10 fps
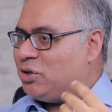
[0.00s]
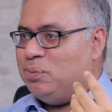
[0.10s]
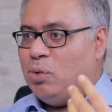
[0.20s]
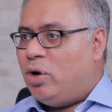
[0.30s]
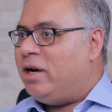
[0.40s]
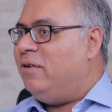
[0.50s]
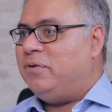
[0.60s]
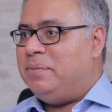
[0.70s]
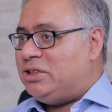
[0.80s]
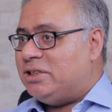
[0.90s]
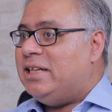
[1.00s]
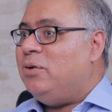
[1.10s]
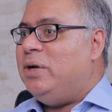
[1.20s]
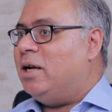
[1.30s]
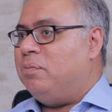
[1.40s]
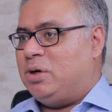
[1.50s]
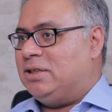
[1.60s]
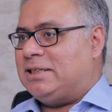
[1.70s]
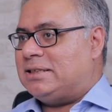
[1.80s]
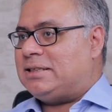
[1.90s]
to more information than we can
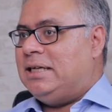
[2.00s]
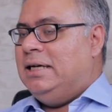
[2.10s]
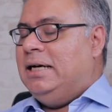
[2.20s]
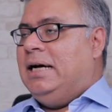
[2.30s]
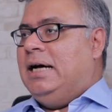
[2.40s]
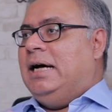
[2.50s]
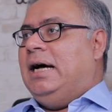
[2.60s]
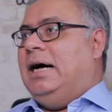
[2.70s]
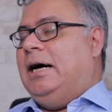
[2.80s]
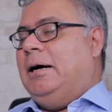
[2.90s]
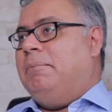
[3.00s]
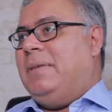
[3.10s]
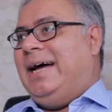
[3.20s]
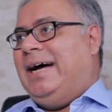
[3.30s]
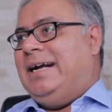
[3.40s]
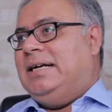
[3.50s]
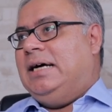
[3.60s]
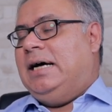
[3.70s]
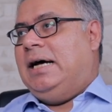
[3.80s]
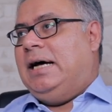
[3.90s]
process. And
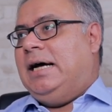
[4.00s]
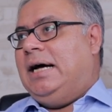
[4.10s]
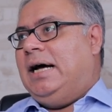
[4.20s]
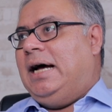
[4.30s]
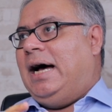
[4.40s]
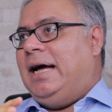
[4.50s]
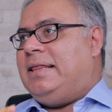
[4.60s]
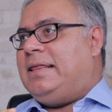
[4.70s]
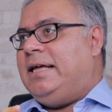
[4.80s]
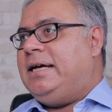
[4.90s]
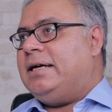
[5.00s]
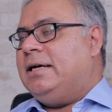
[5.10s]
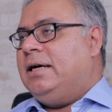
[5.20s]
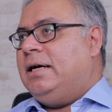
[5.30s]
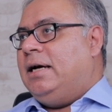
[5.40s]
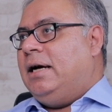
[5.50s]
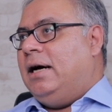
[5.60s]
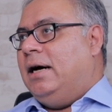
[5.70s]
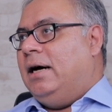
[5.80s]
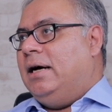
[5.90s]
I think
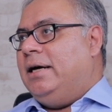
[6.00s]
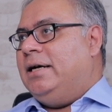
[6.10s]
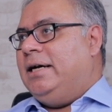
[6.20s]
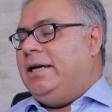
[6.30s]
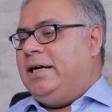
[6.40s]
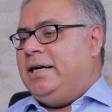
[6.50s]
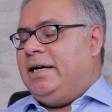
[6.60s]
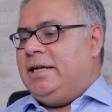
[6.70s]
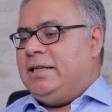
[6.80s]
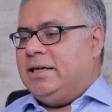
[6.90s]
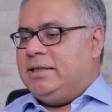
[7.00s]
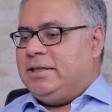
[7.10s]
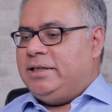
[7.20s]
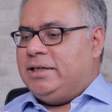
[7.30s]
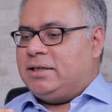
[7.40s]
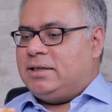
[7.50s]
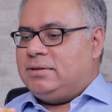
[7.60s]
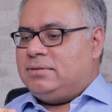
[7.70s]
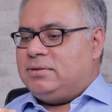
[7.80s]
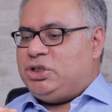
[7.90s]
the
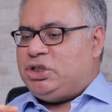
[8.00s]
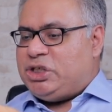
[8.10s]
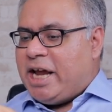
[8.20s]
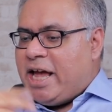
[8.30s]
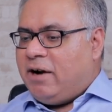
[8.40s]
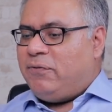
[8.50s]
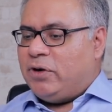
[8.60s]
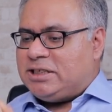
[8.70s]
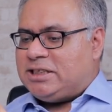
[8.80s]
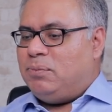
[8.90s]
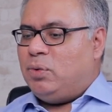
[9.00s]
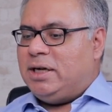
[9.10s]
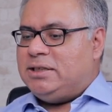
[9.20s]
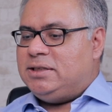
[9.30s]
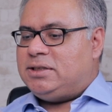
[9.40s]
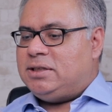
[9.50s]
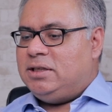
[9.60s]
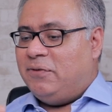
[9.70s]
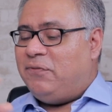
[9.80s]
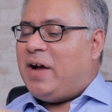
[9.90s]
share for someone's,
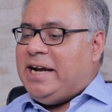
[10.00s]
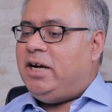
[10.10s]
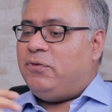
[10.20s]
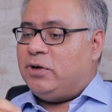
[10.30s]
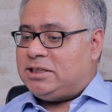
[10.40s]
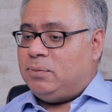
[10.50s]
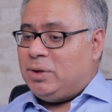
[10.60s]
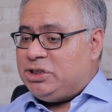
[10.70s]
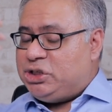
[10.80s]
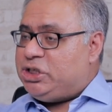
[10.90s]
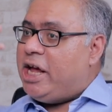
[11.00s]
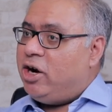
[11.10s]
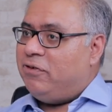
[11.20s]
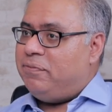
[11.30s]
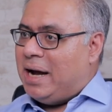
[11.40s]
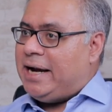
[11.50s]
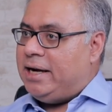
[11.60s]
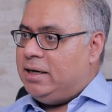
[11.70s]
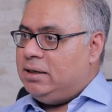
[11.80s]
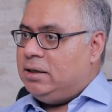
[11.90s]
the fight for someone's share of
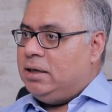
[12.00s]
mind